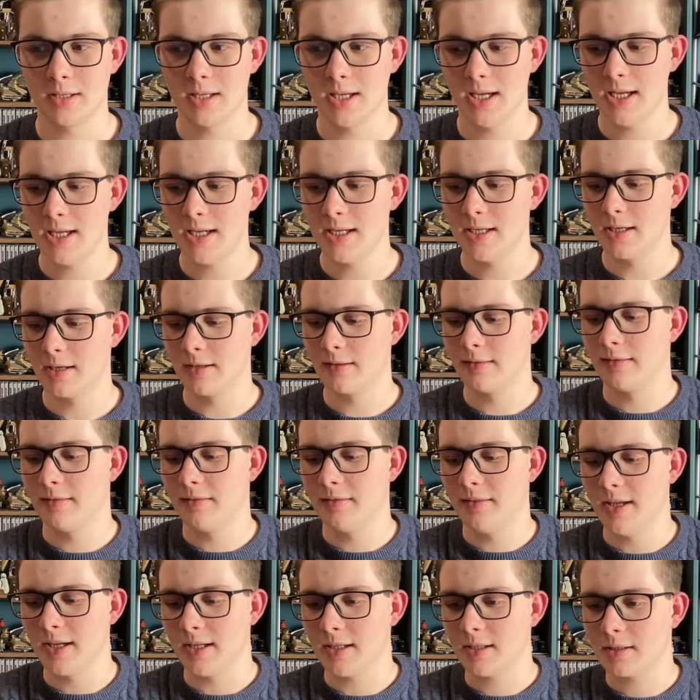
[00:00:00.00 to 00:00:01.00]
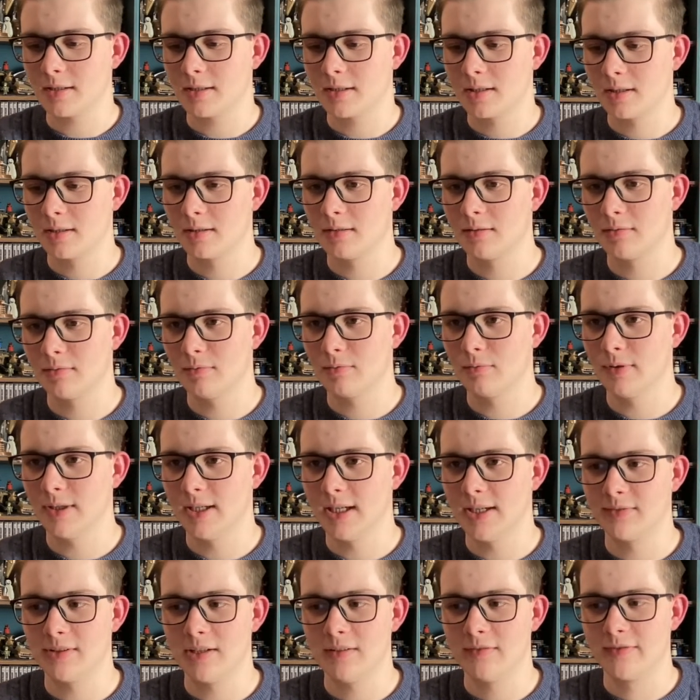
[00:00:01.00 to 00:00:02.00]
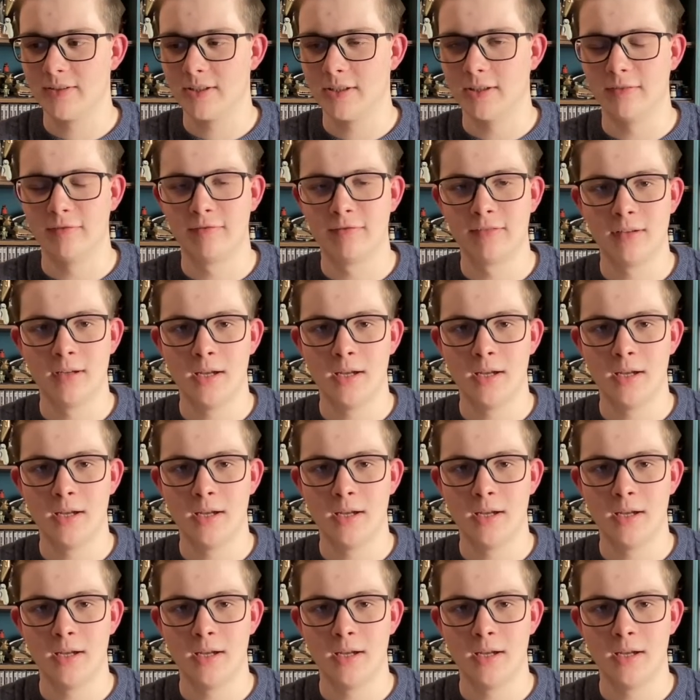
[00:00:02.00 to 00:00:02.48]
Okay, I think we have liftoff.